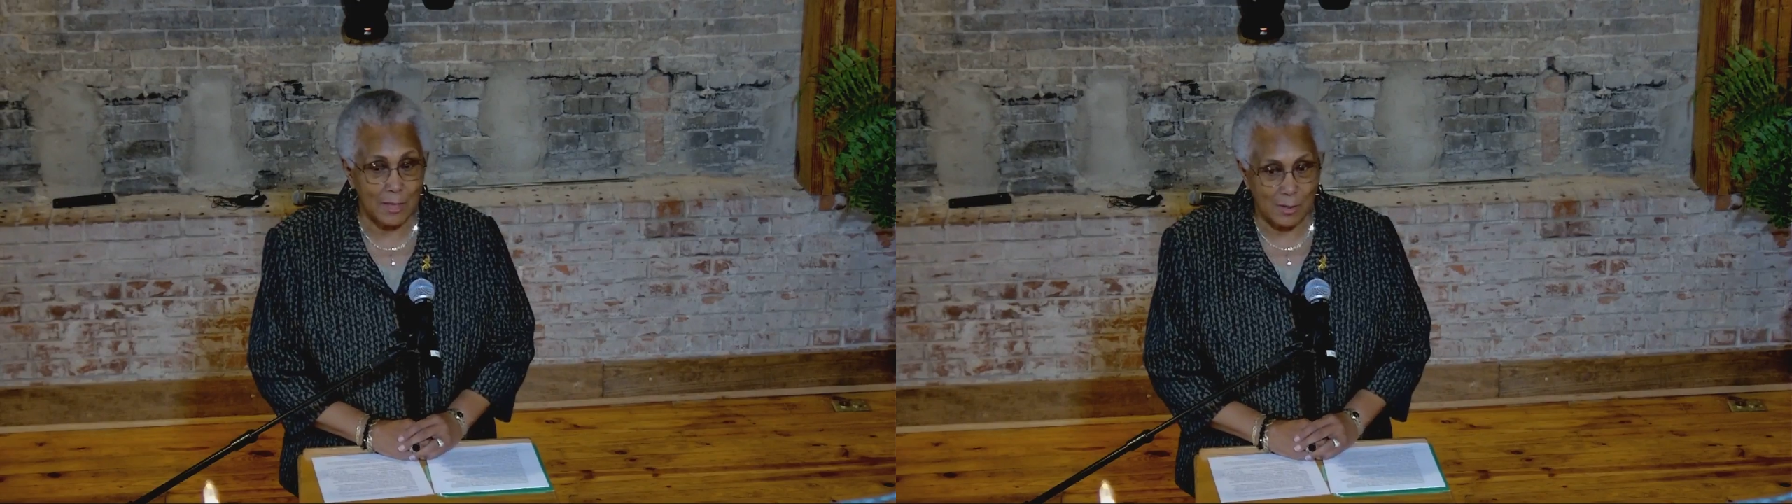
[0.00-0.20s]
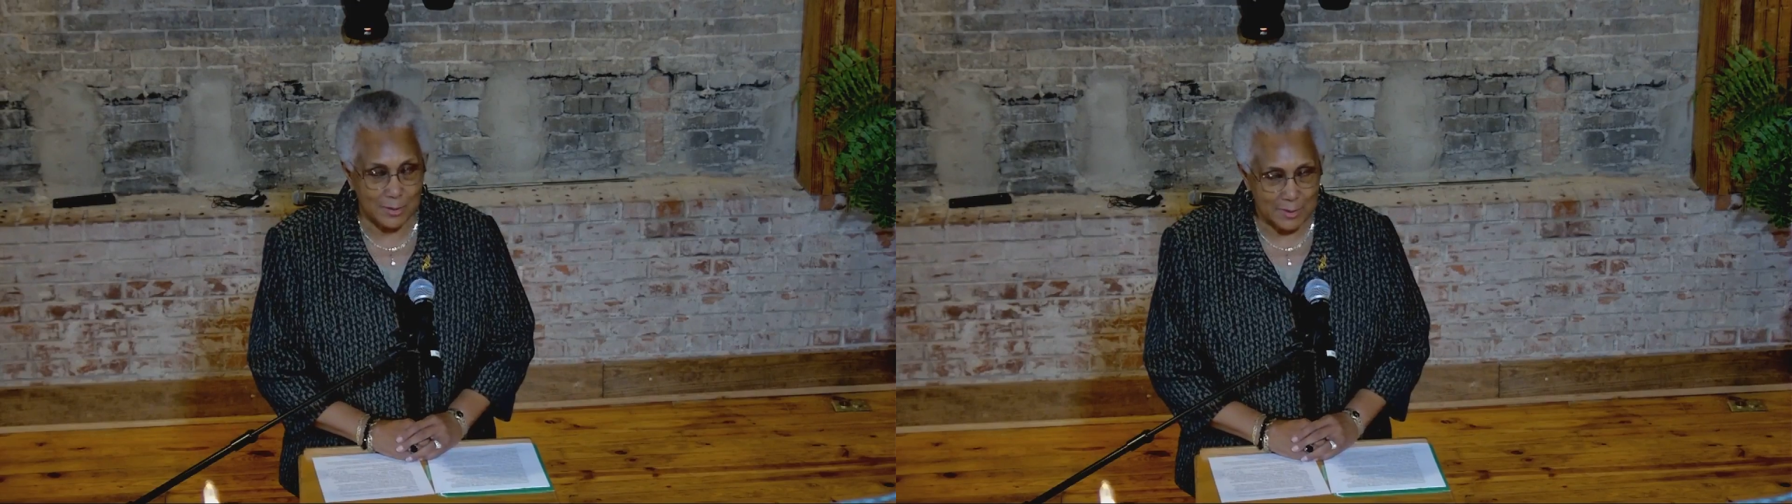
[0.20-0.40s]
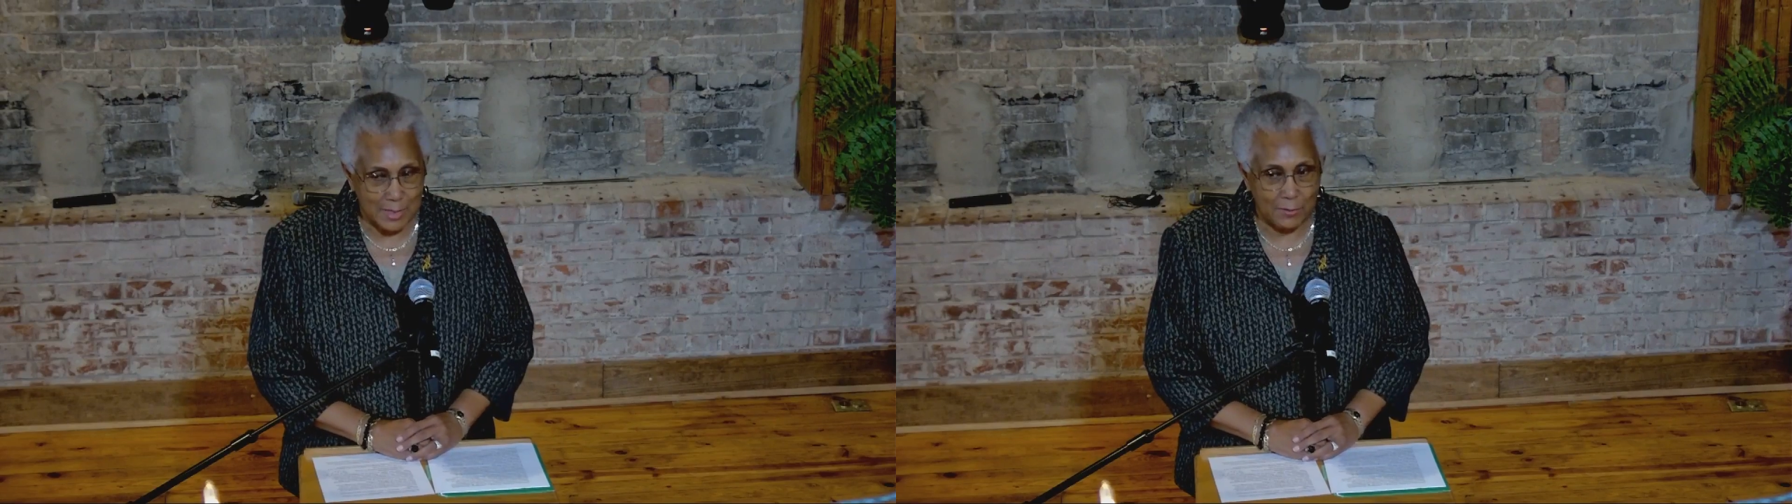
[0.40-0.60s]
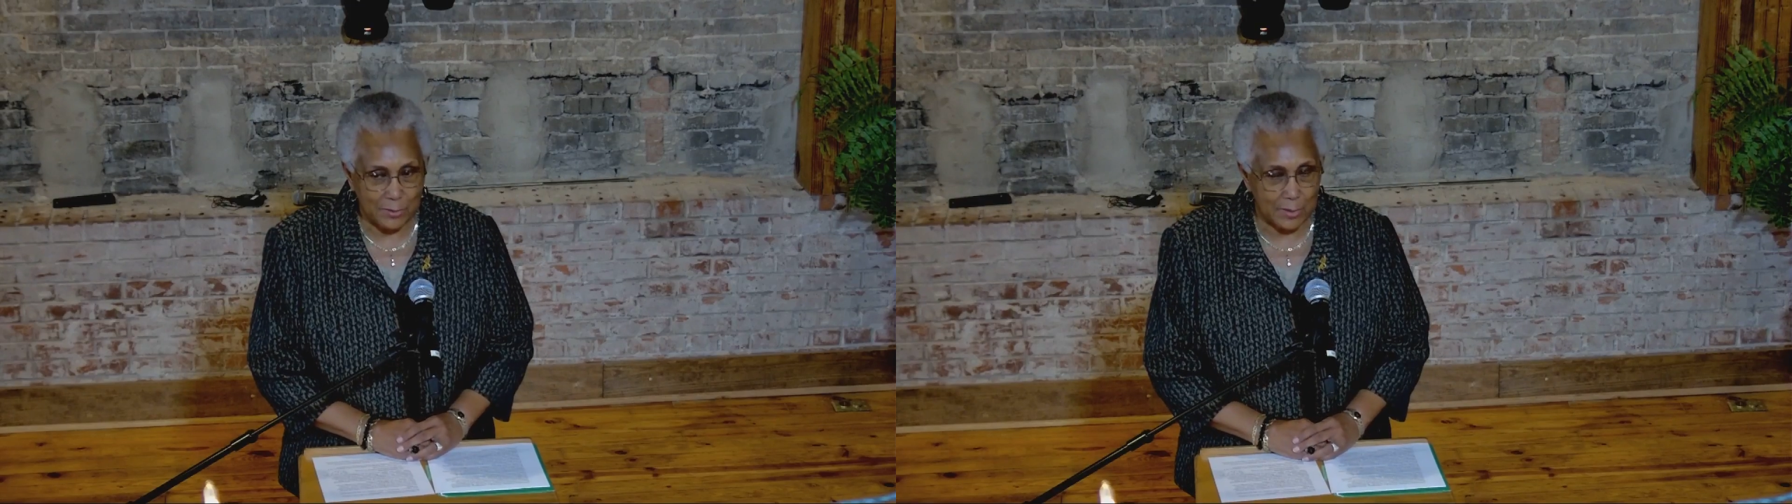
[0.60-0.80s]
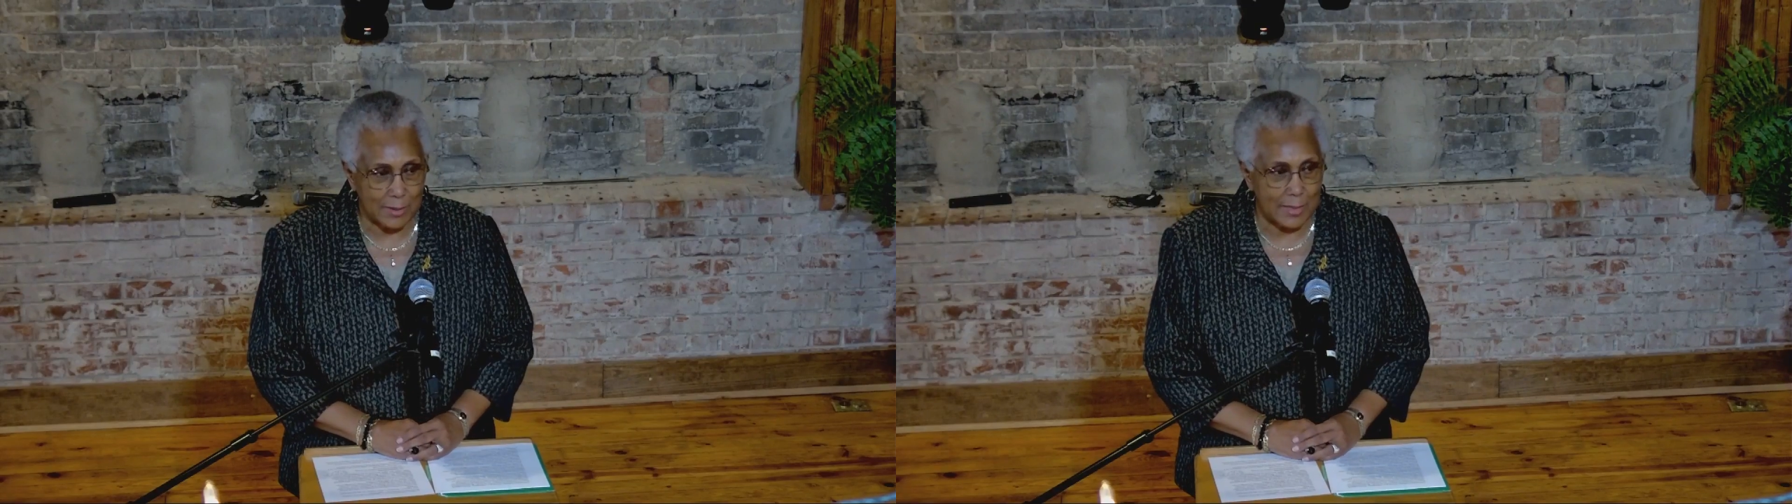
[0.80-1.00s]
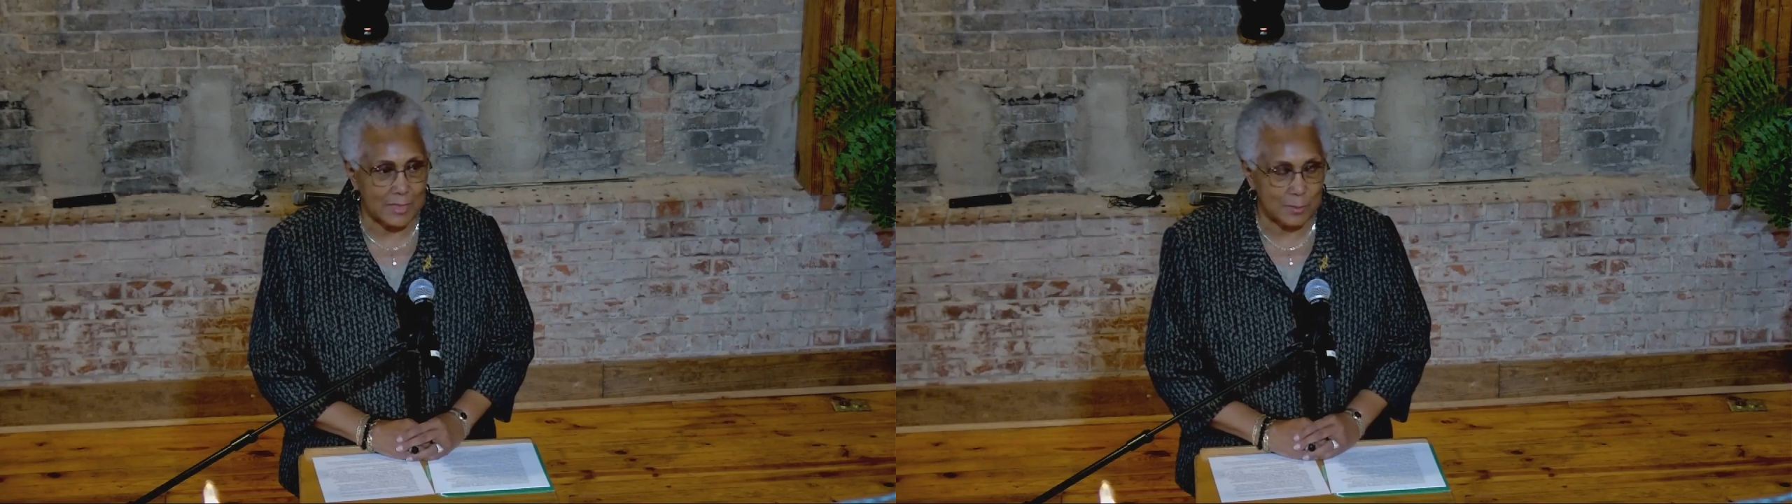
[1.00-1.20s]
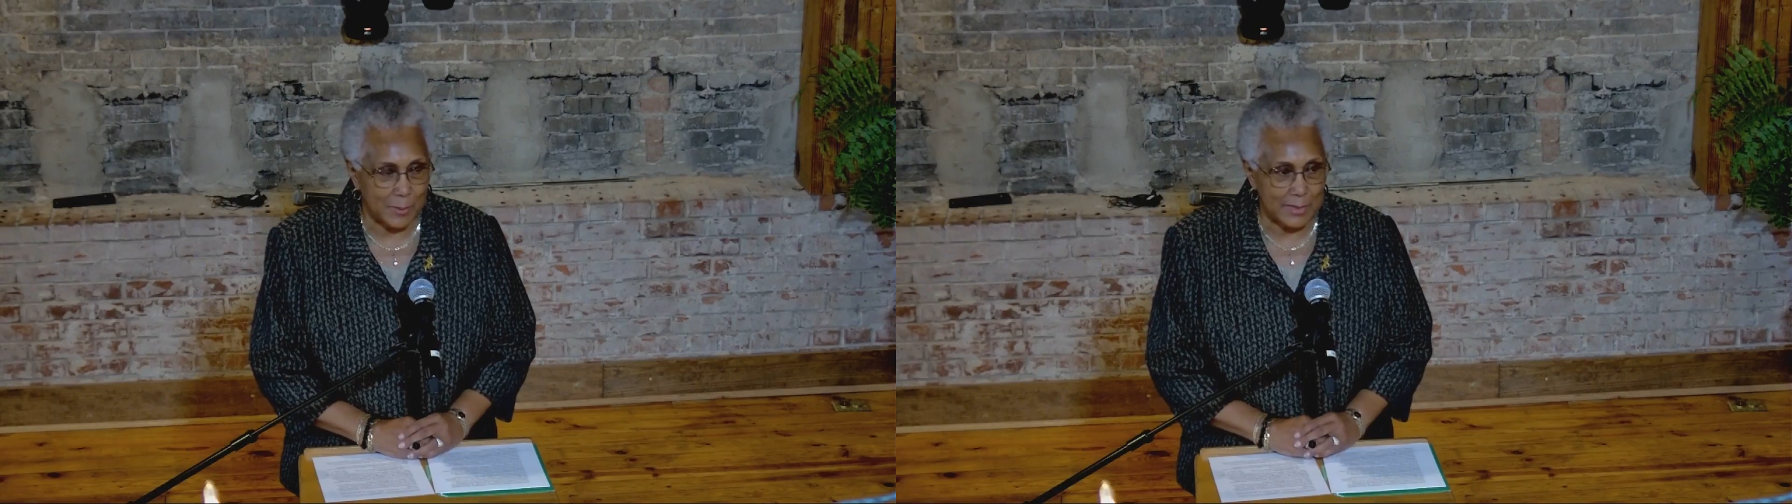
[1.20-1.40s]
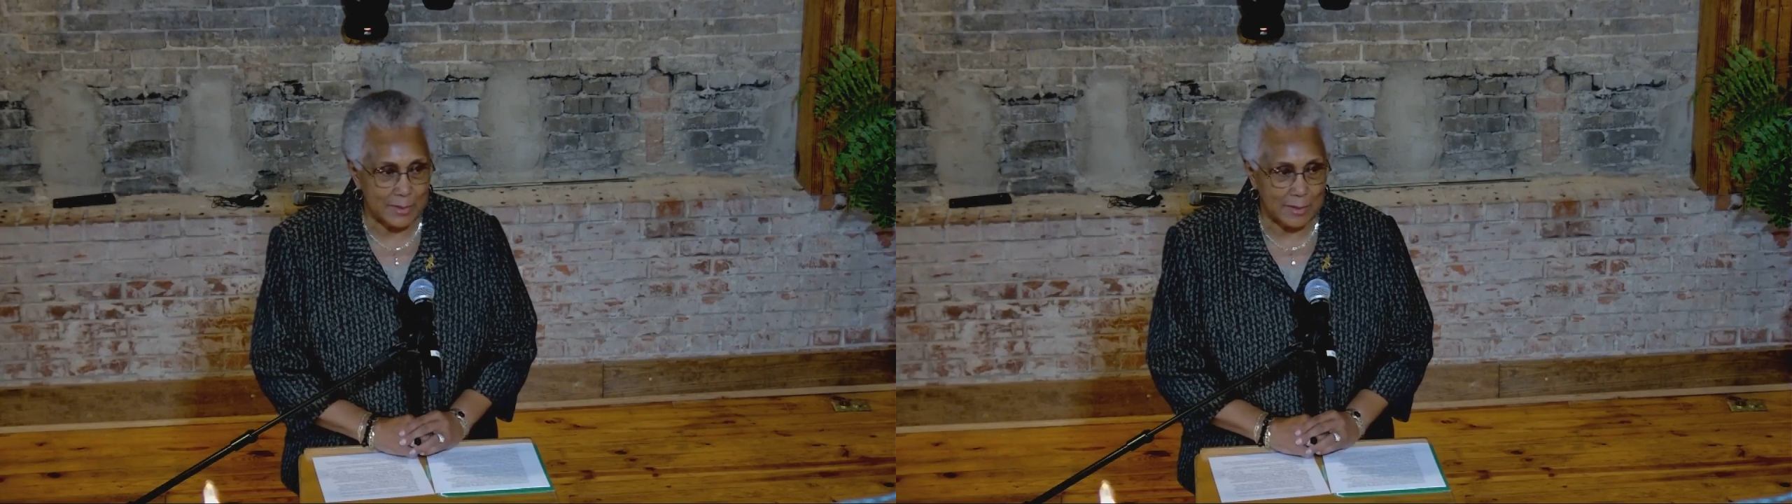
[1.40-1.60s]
South Carolina, especially